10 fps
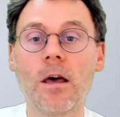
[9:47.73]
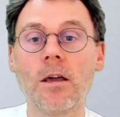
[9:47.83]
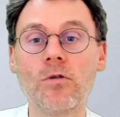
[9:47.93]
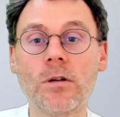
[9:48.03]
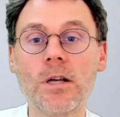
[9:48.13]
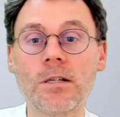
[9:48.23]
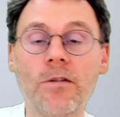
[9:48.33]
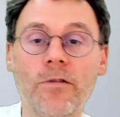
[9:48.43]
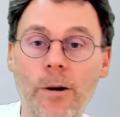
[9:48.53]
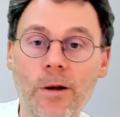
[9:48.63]
you can easily
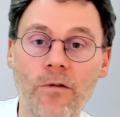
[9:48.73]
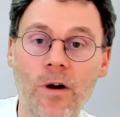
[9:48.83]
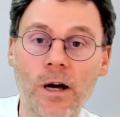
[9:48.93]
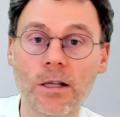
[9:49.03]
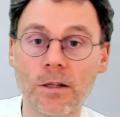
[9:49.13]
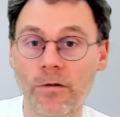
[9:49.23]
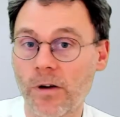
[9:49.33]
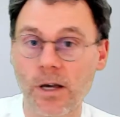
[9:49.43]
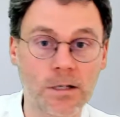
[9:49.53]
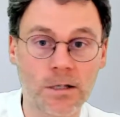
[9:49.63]
verify that the
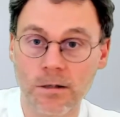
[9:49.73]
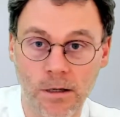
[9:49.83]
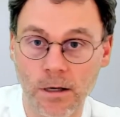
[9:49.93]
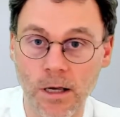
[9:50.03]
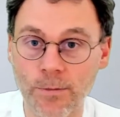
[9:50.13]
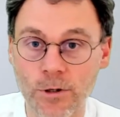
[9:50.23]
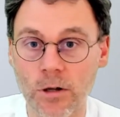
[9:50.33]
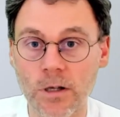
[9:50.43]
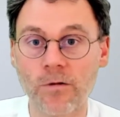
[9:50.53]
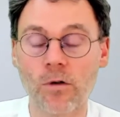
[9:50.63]
phase keeps on
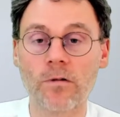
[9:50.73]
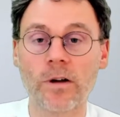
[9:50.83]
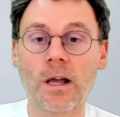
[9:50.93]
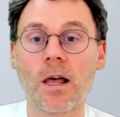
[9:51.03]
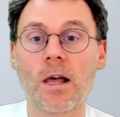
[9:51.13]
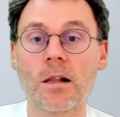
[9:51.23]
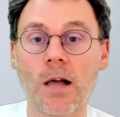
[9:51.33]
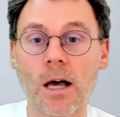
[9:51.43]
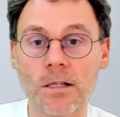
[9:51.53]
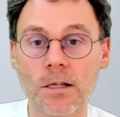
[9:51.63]
evolving
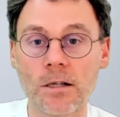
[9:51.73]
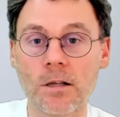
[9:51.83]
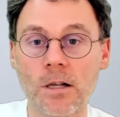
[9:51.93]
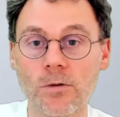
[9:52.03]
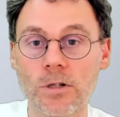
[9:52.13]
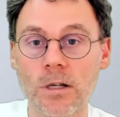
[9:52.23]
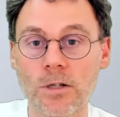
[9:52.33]
nicely continuously.